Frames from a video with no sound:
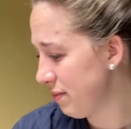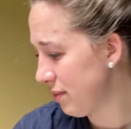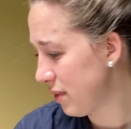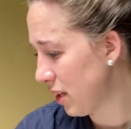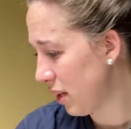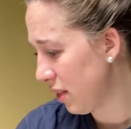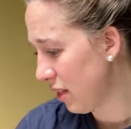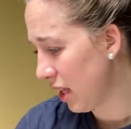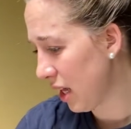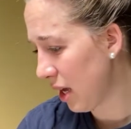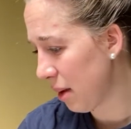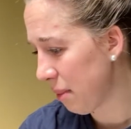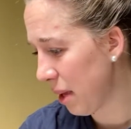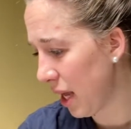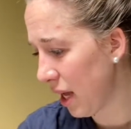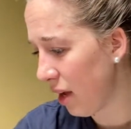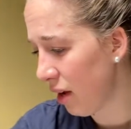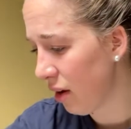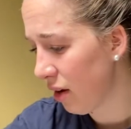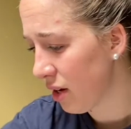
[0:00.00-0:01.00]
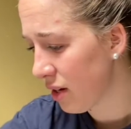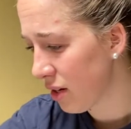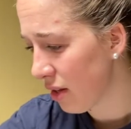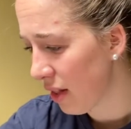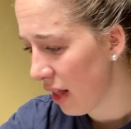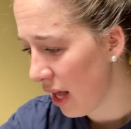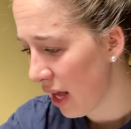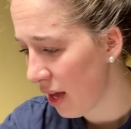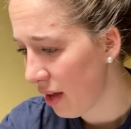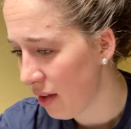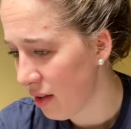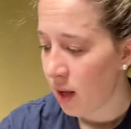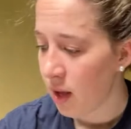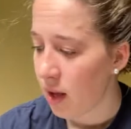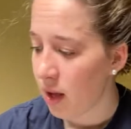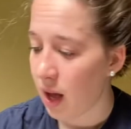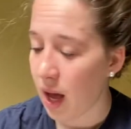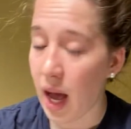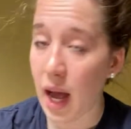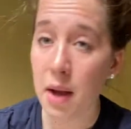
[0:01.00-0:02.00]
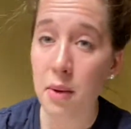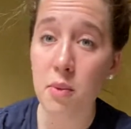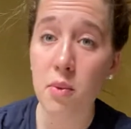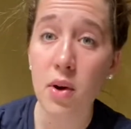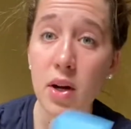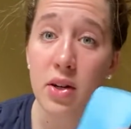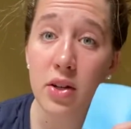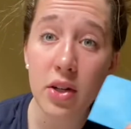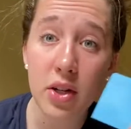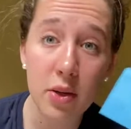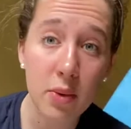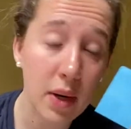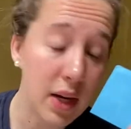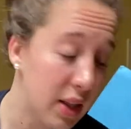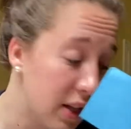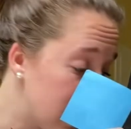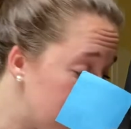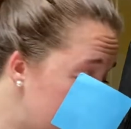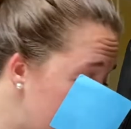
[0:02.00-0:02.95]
Good thing I'm hanging on to that. I wondered where this